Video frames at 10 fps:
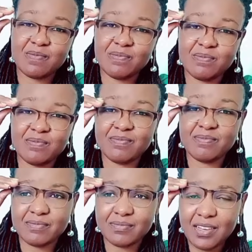what this
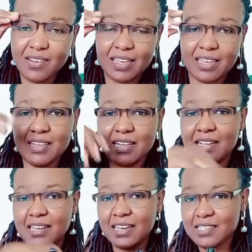writer is saying
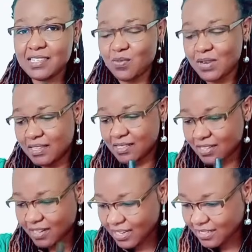
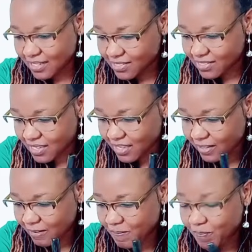concerning
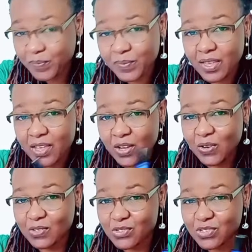the effects
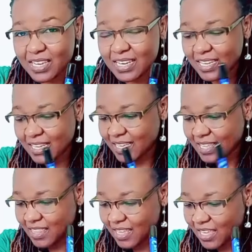of this
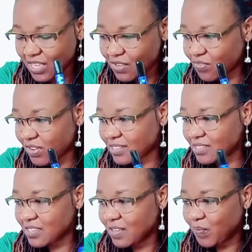policy on
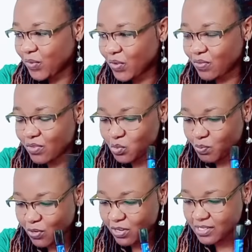human rights.
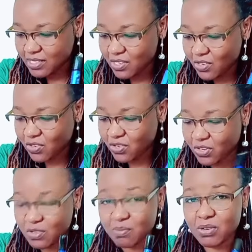He's saying,
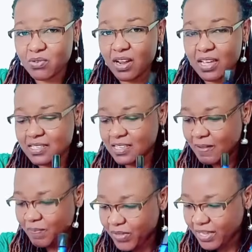
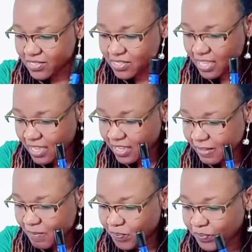a one-child
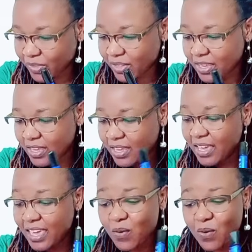policy
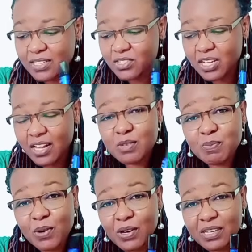will take away
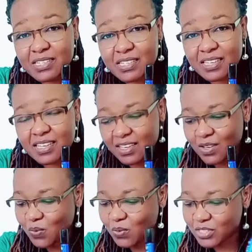our human
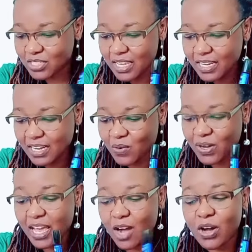right to
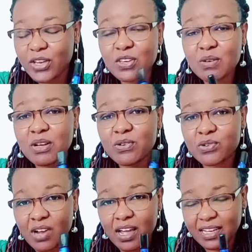decide
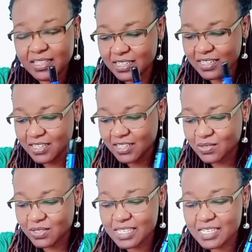how
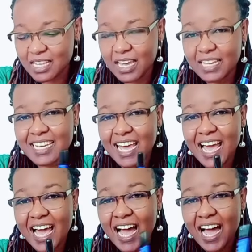big or
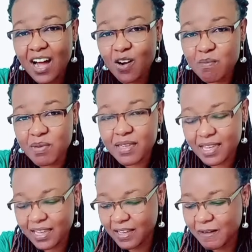small we
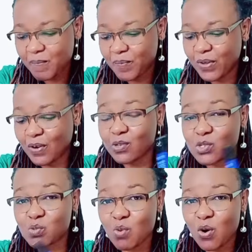want our
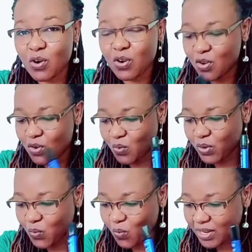families to be.
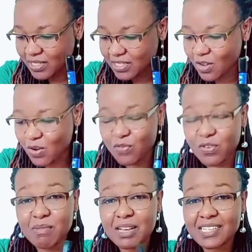
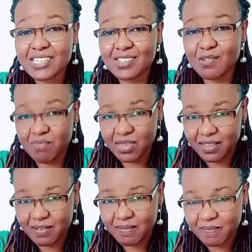Many
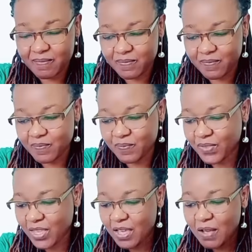women will
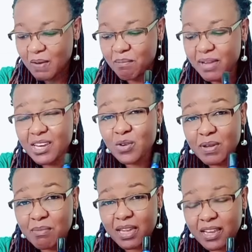feel
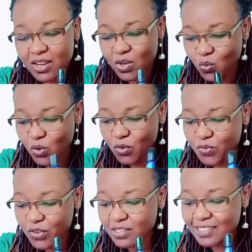dictated to
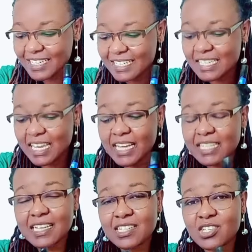and
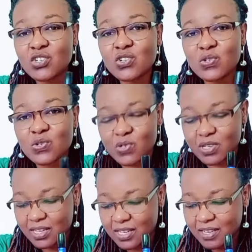will in all
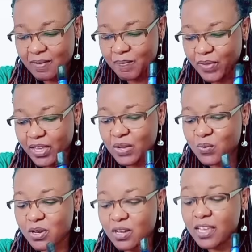likelihood
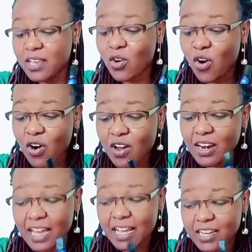take
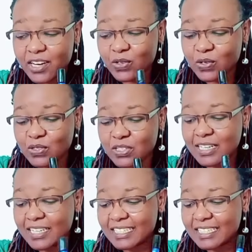drastic measures